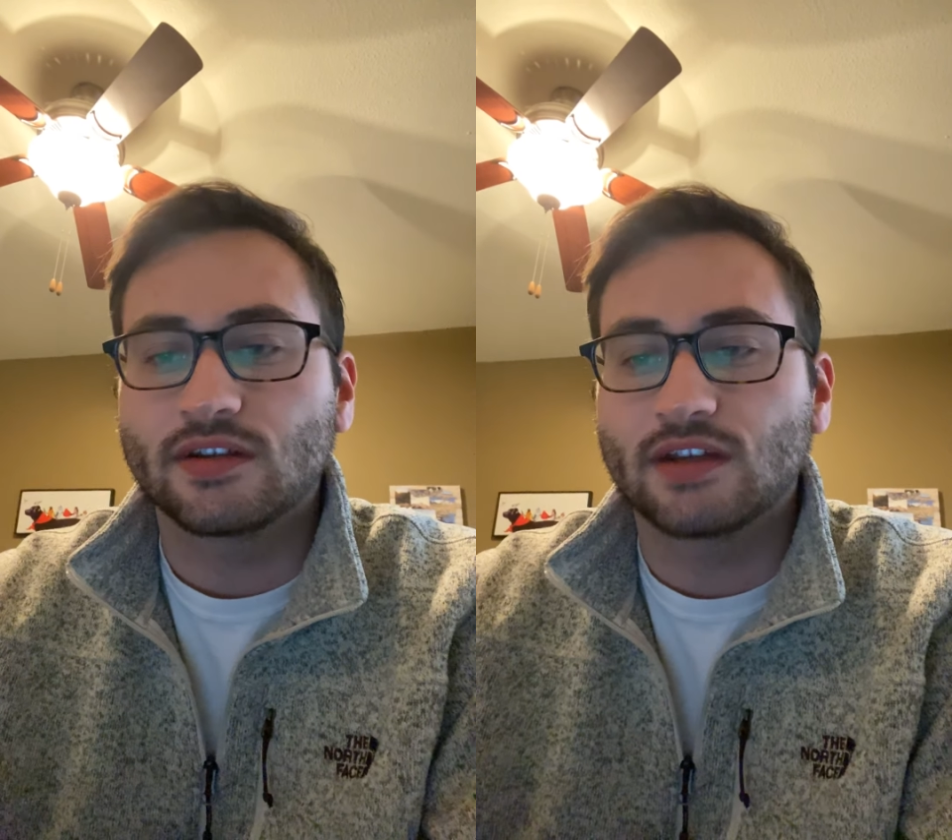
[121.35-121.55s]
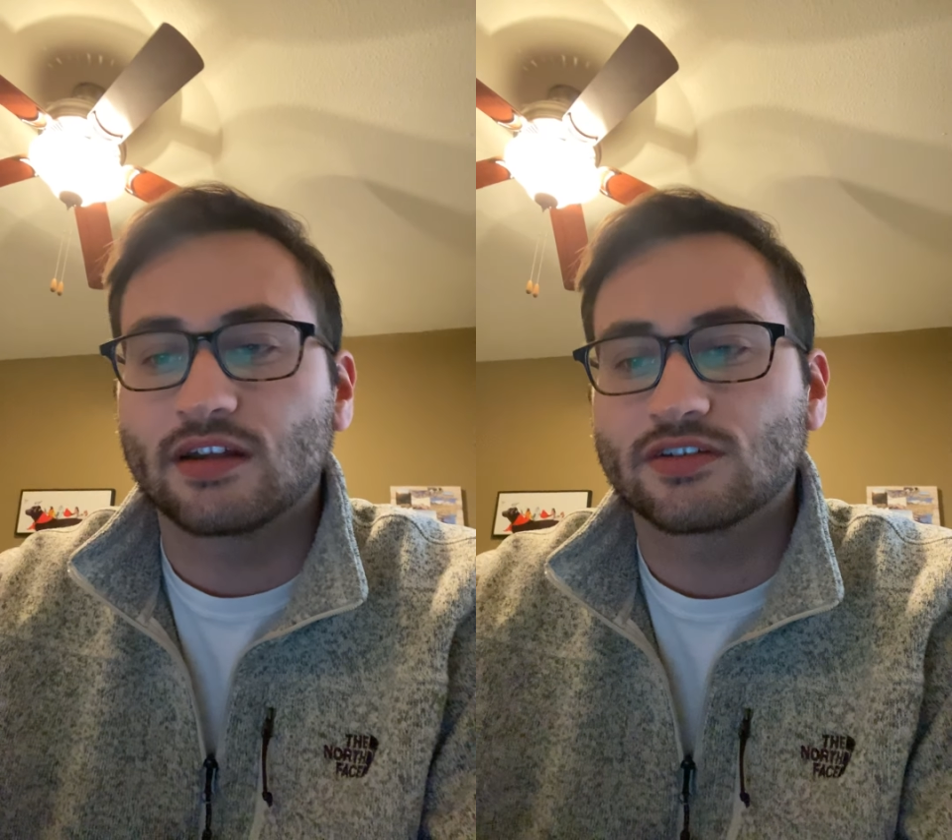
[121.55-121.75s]
a
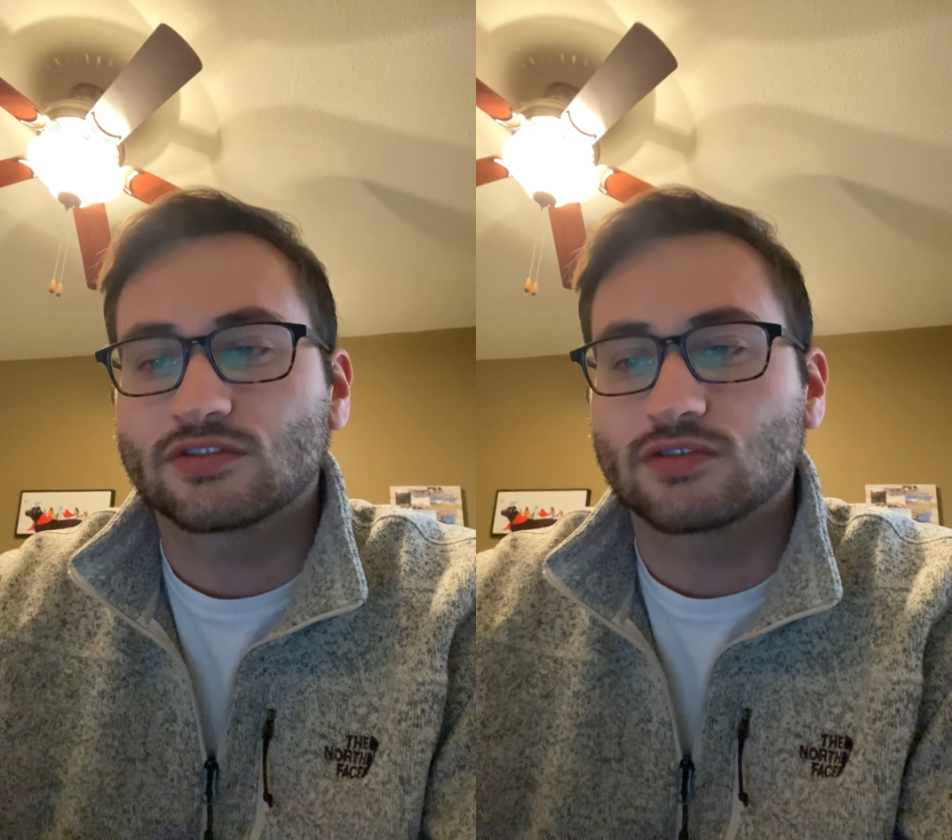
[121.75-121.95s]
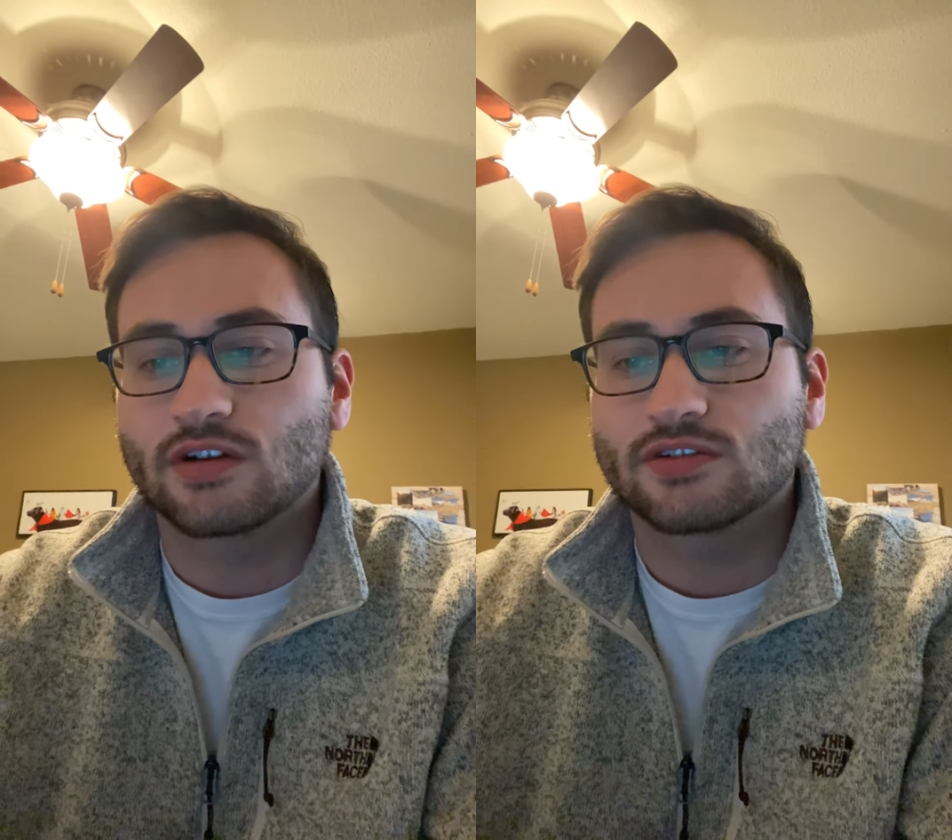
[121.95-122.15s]
data
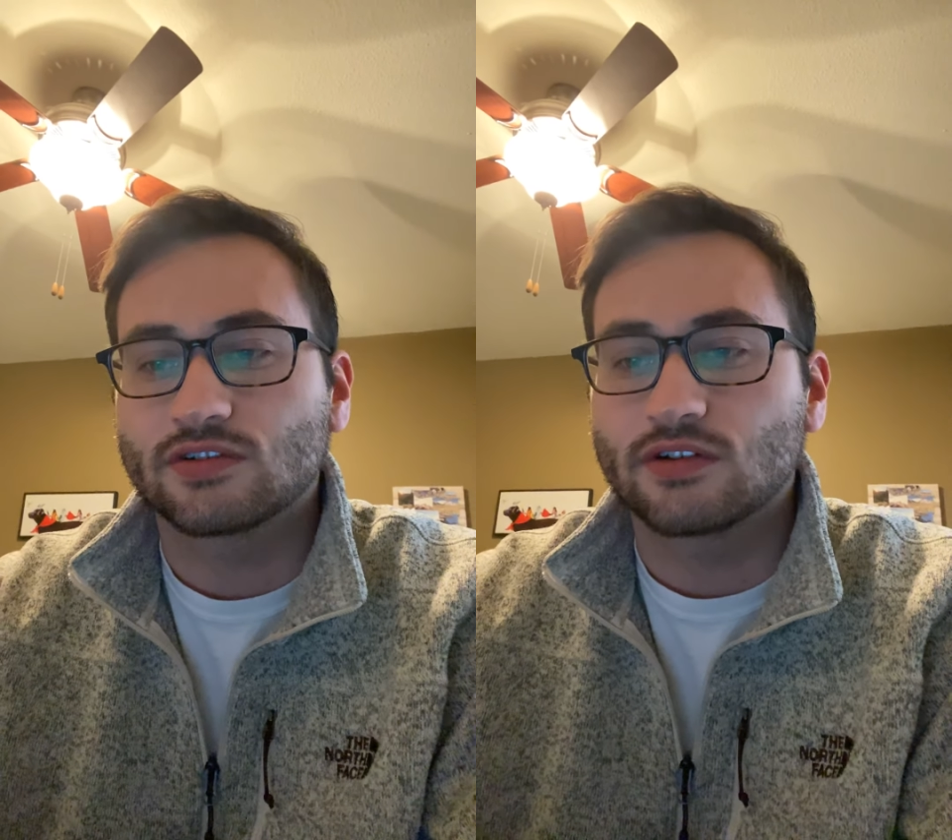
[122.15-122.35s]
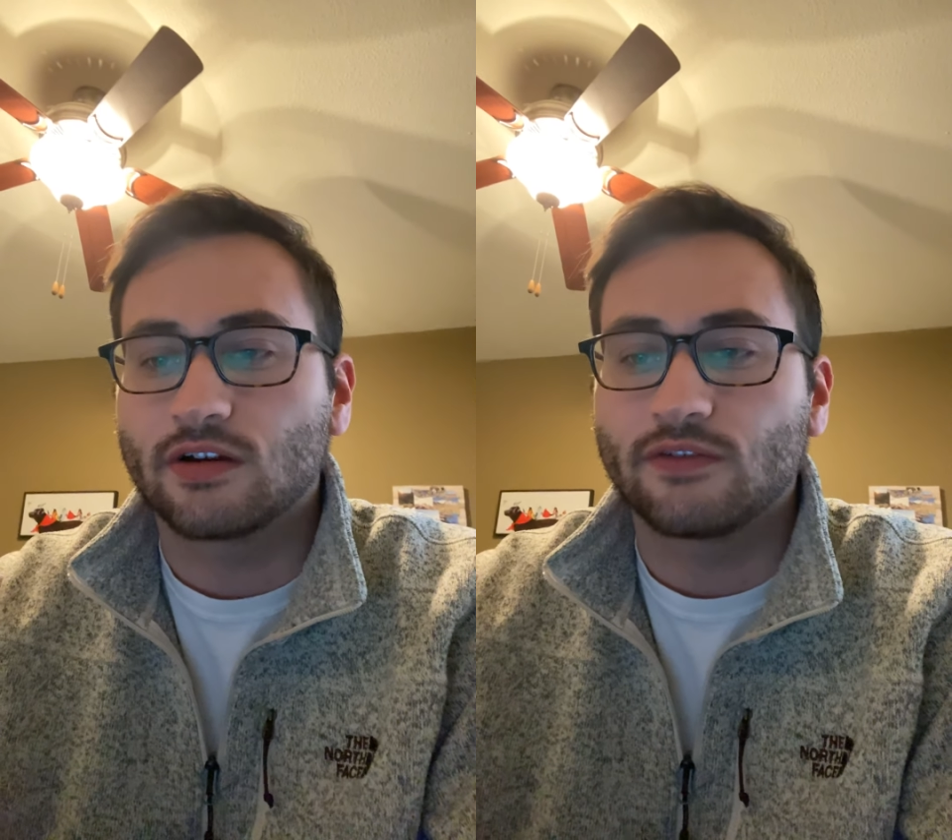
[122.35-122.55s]
structure, a